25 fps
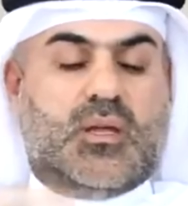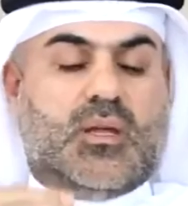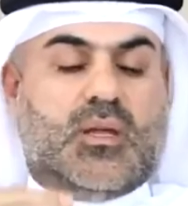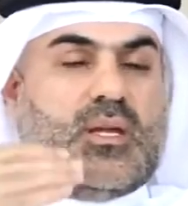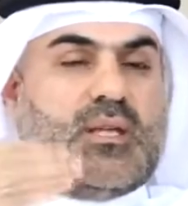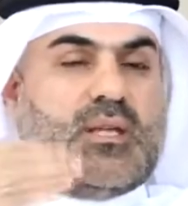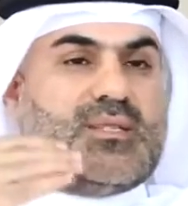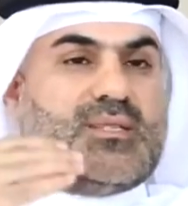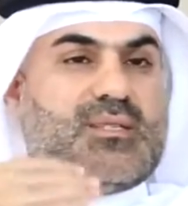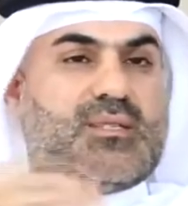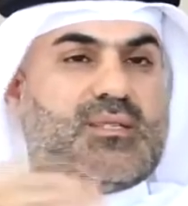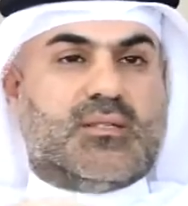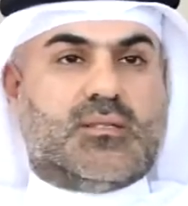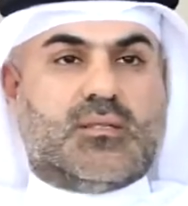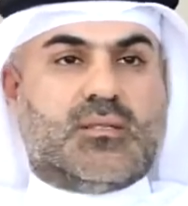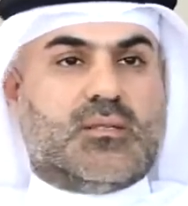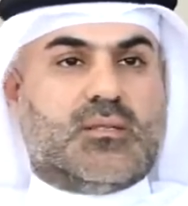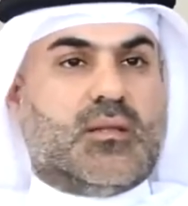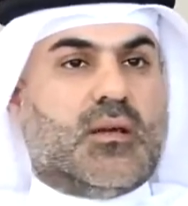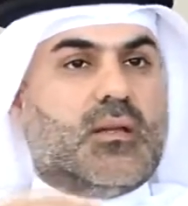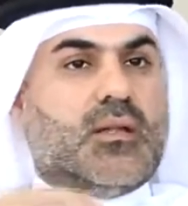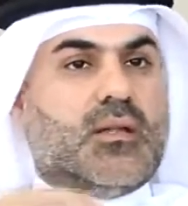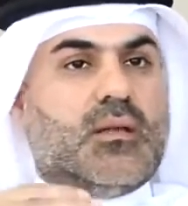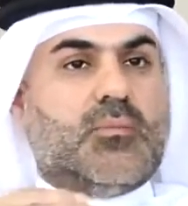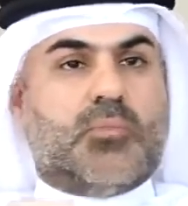It's a
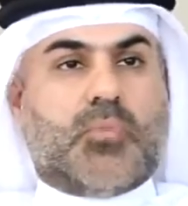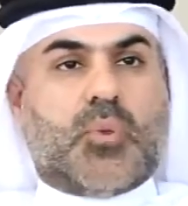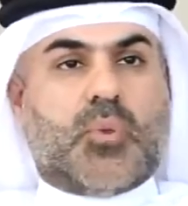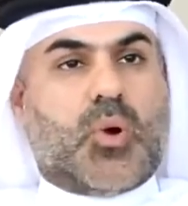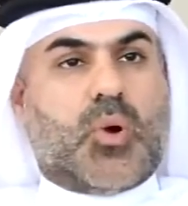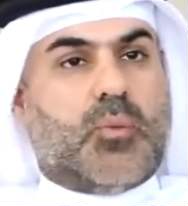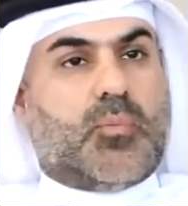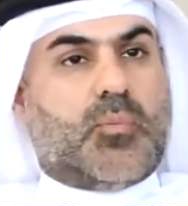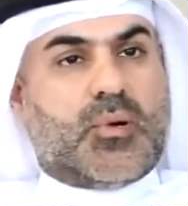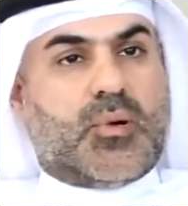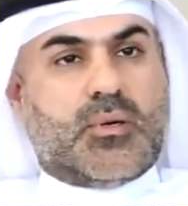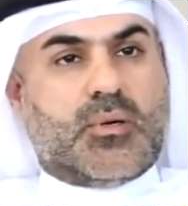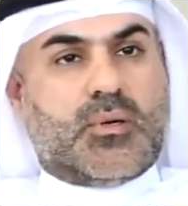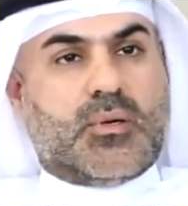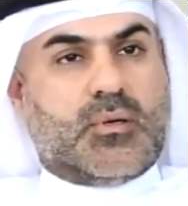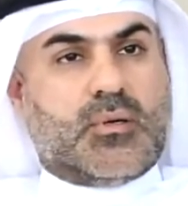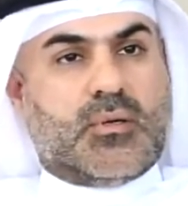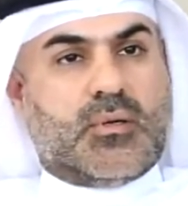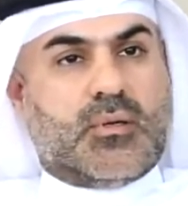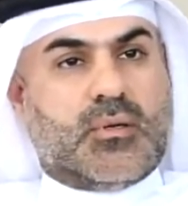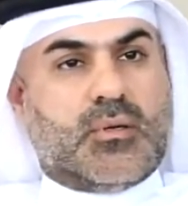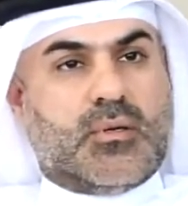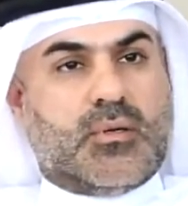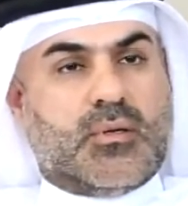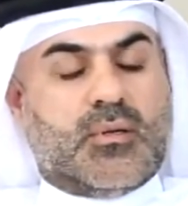study proper,
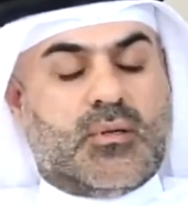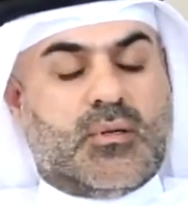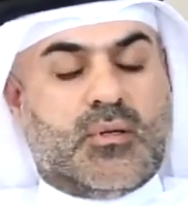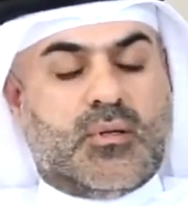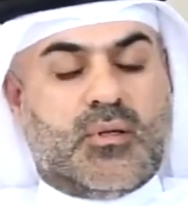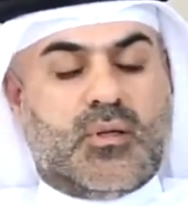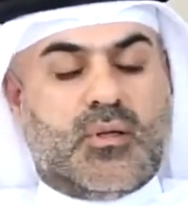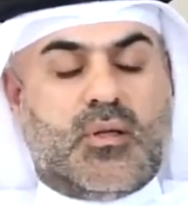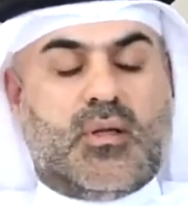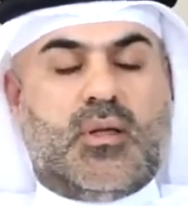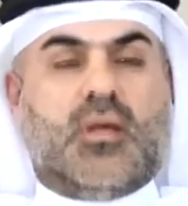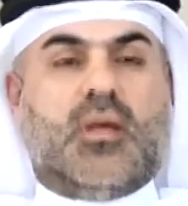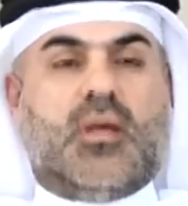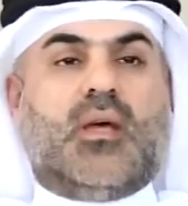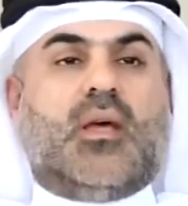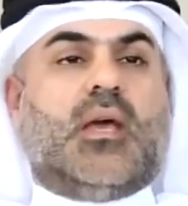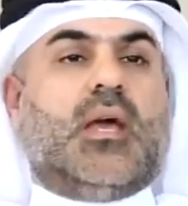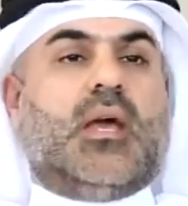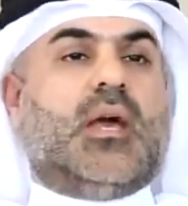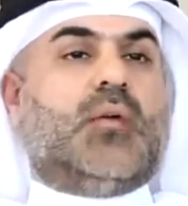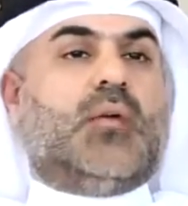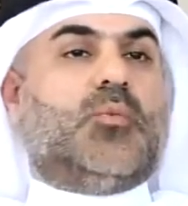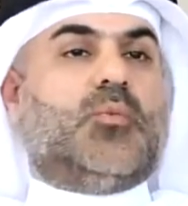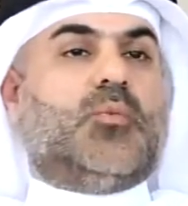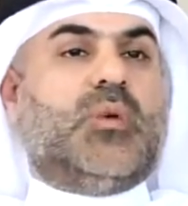
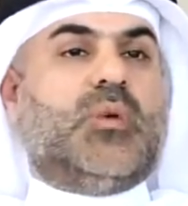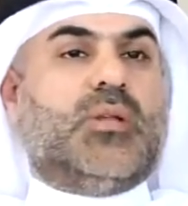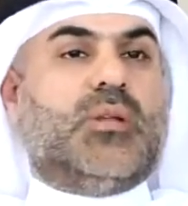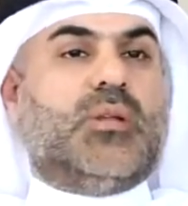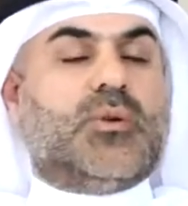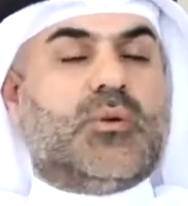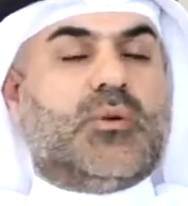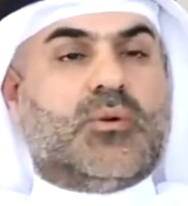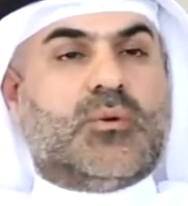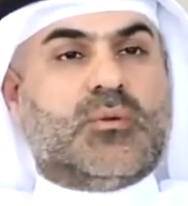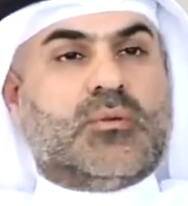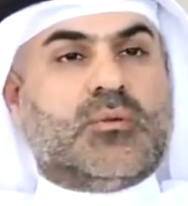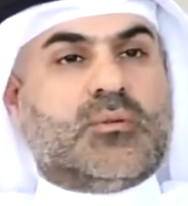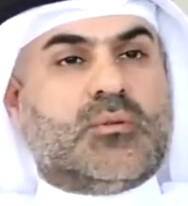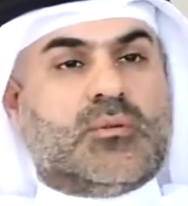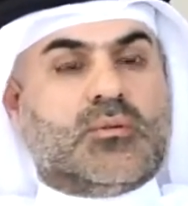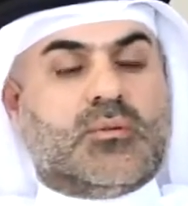and we know